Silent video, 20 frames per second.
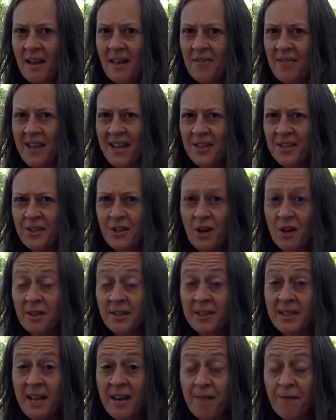That's not
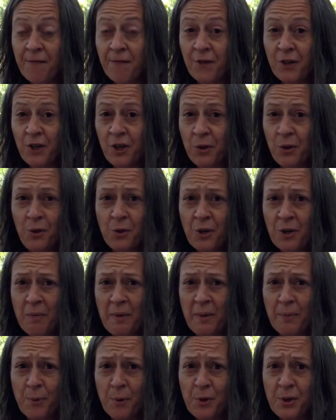safe for you. You could be
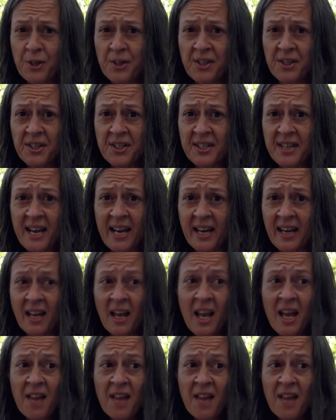burned at the stake.